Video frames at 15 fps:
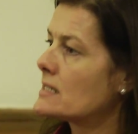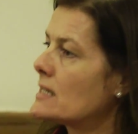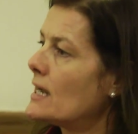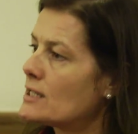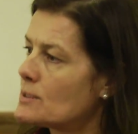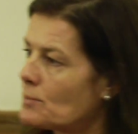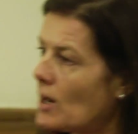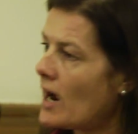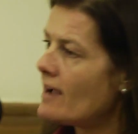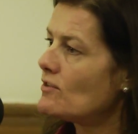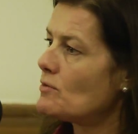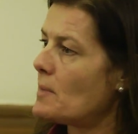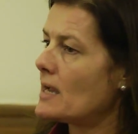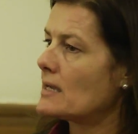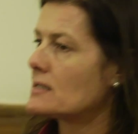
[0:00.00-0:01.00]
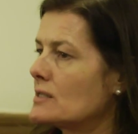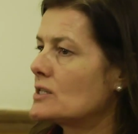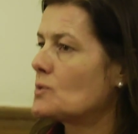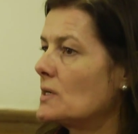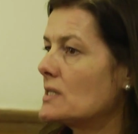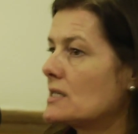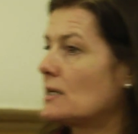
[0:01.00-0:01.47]
States, private banks in
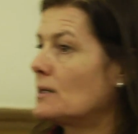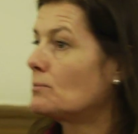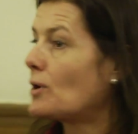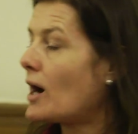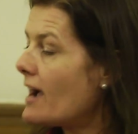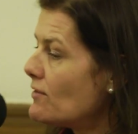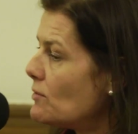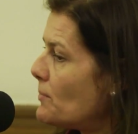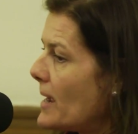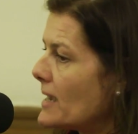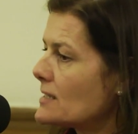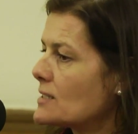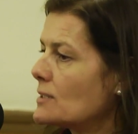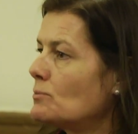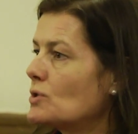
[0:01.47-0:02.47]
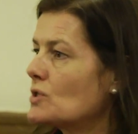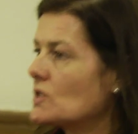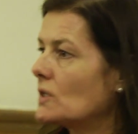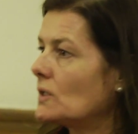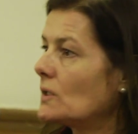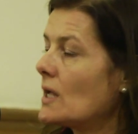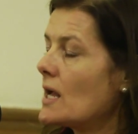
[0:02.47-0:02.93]
Switzerland, private banks in
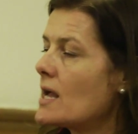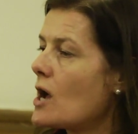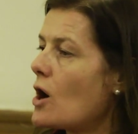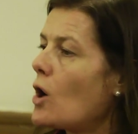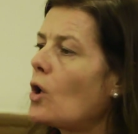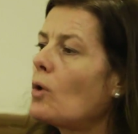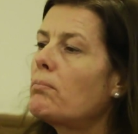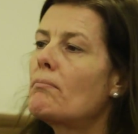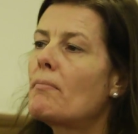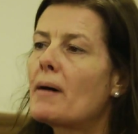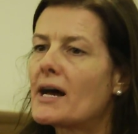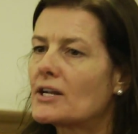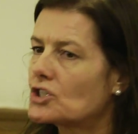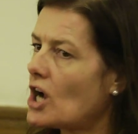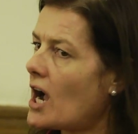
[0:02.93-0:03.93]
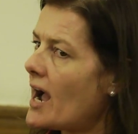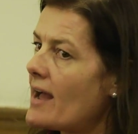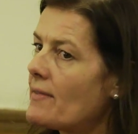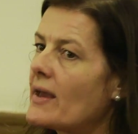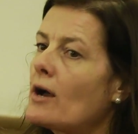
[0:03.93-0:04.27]
Brazil hold much higher.